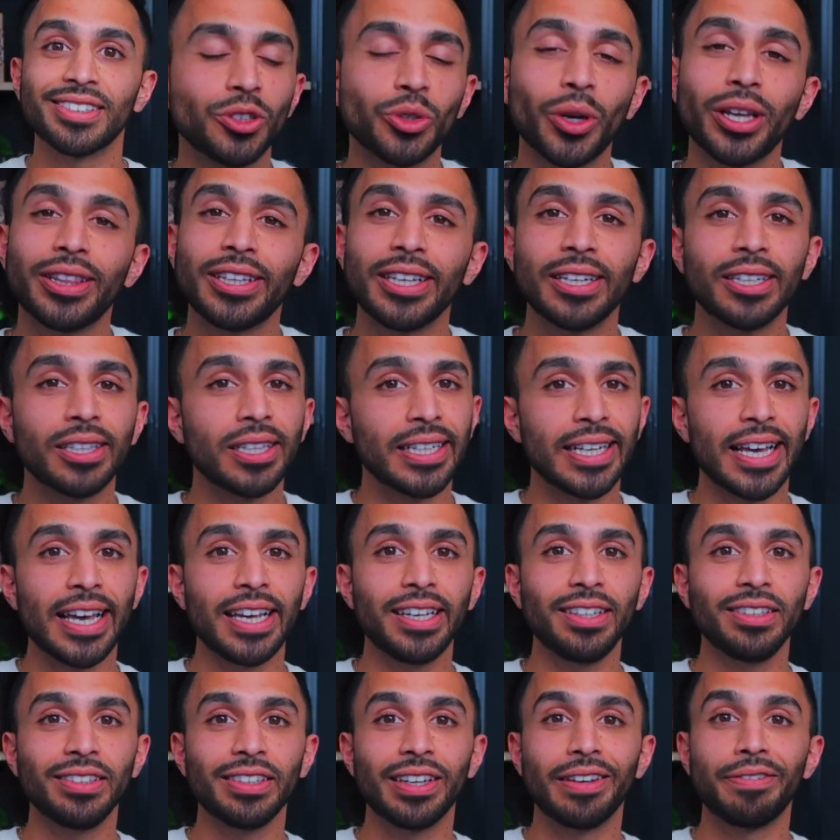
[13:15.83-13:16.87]
So at the end of the
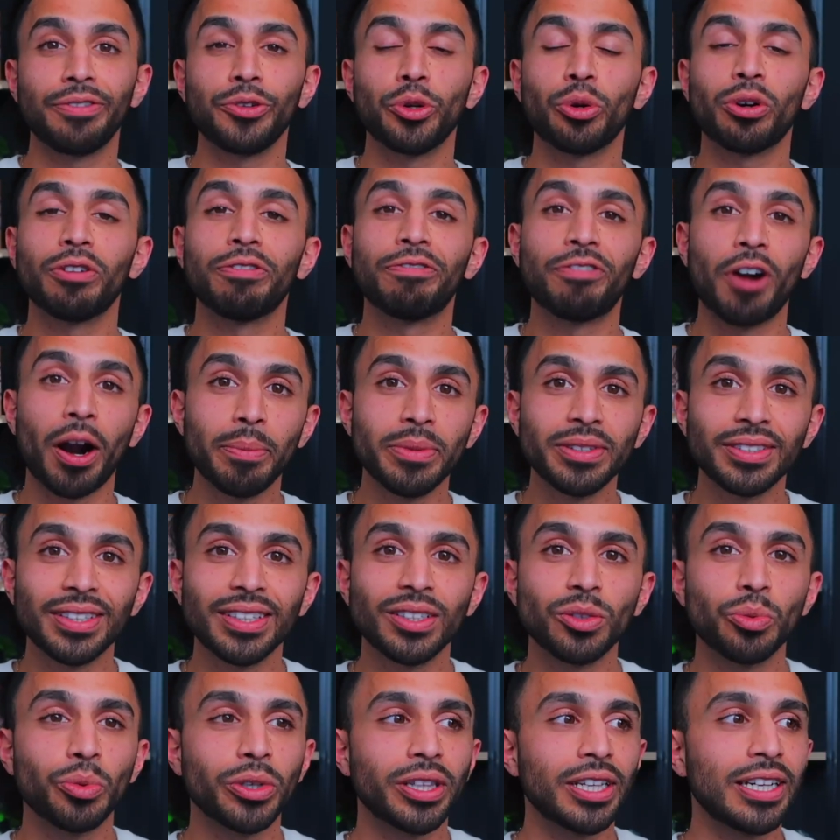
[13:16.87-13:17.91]
day, if you're a
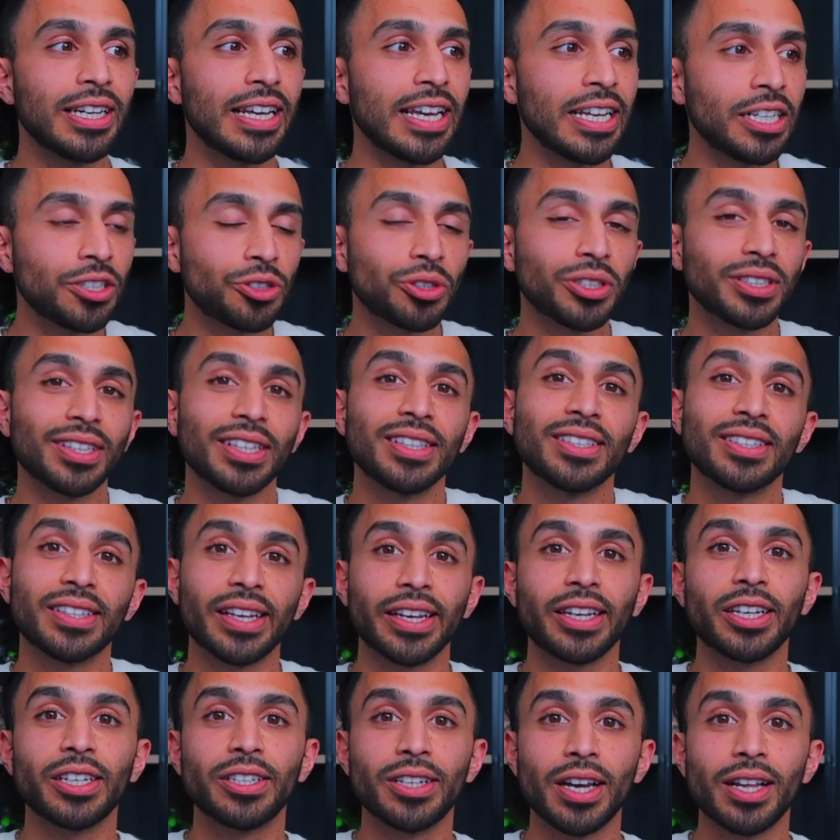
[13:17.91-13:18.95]
pharmacist with an interest in
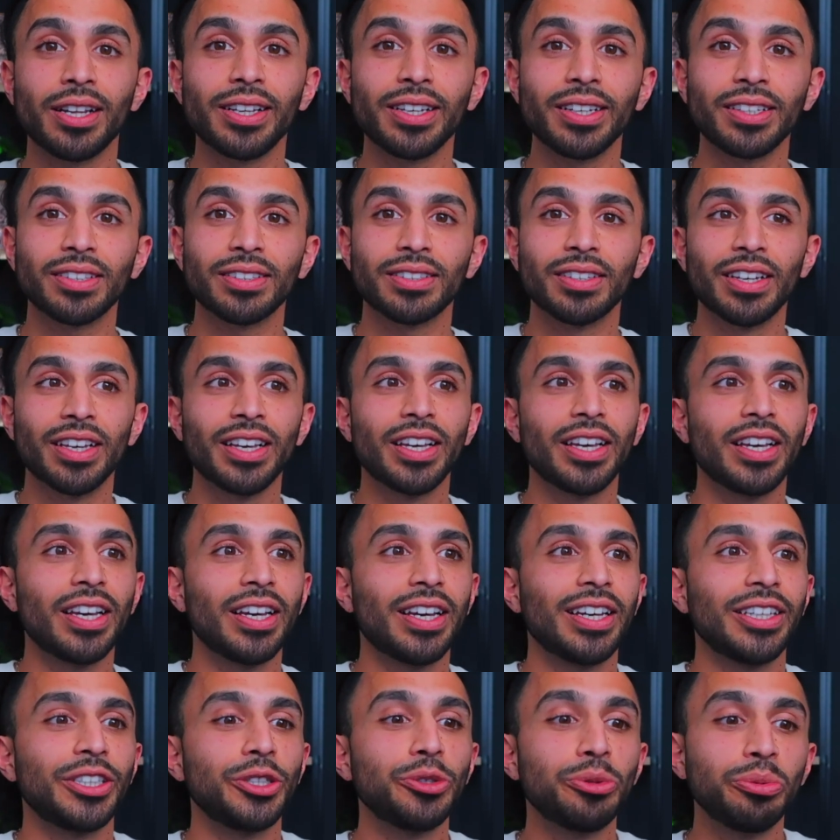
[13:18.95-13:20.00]
psychedelics,
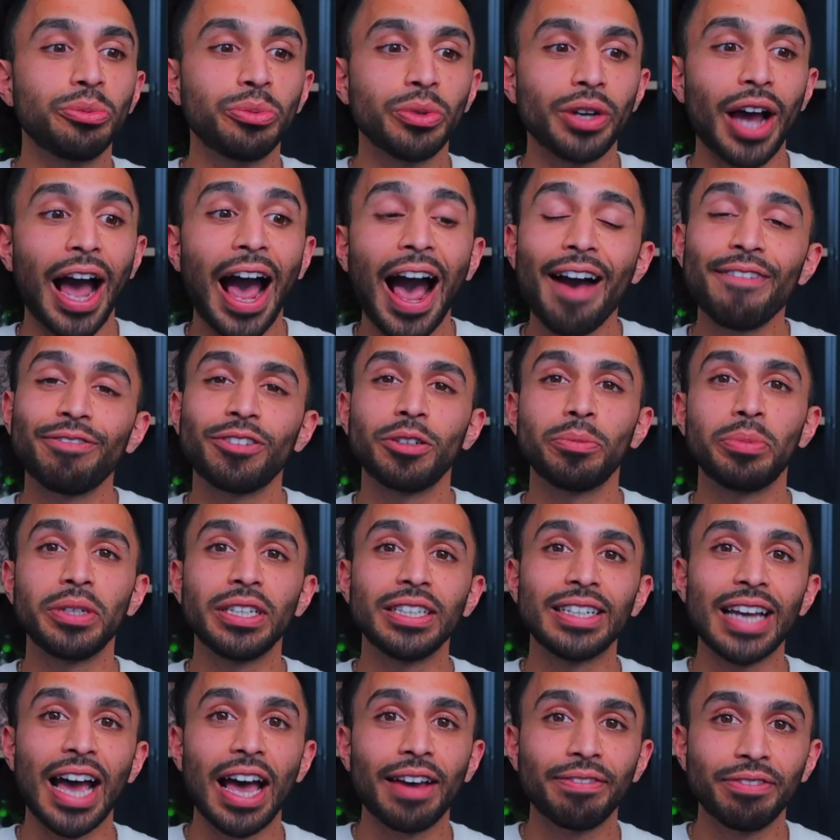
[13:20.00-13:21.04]
you have to be
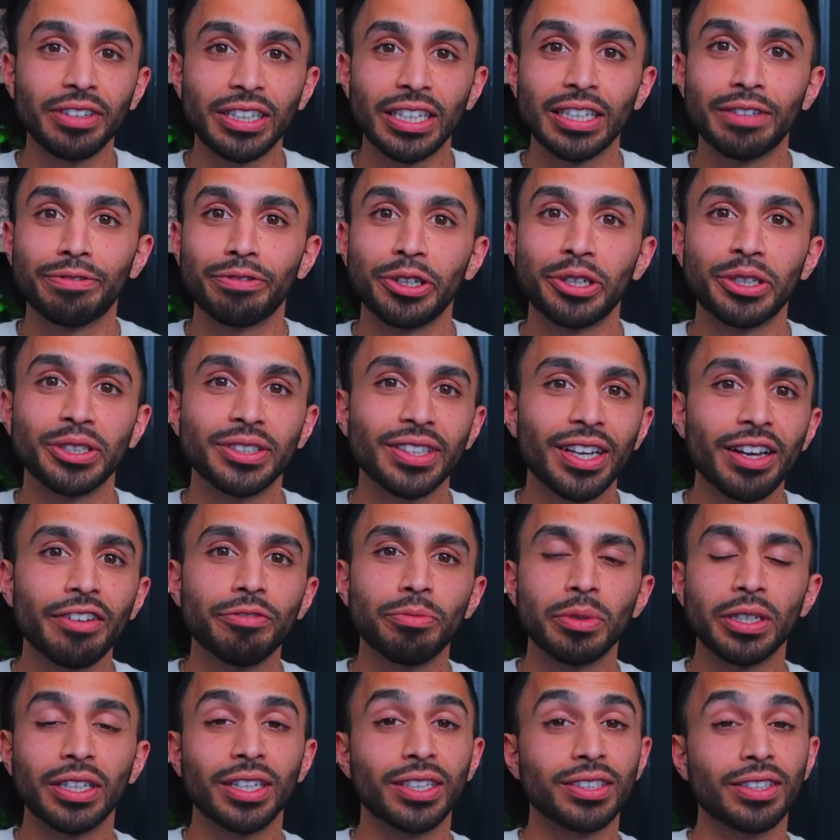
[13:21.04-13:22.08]
an advocate for yourself,
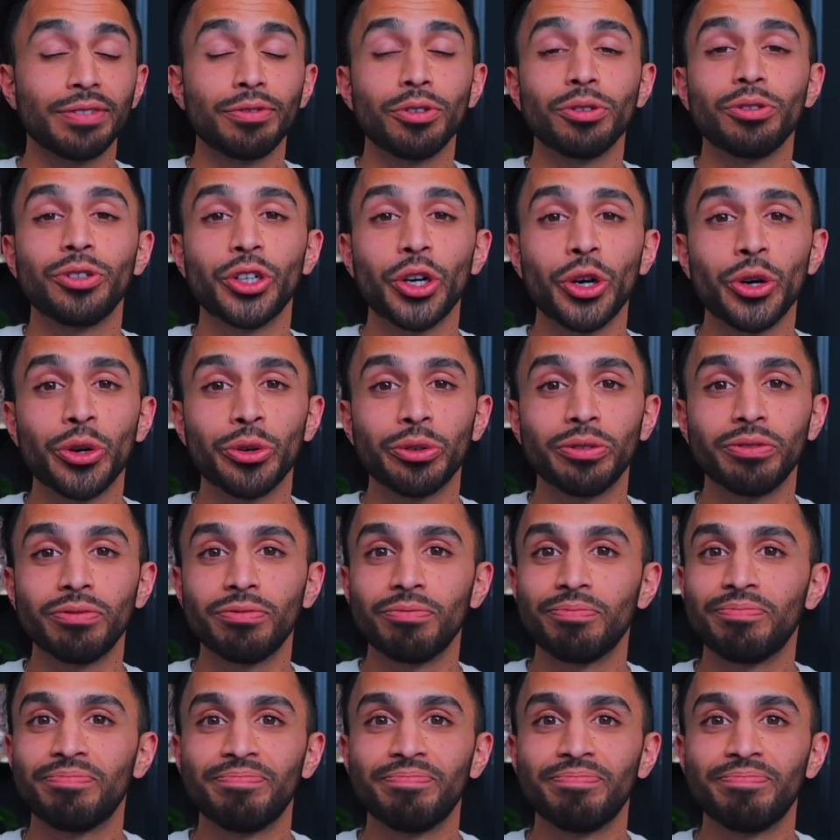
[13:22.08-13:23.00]
because if you don't,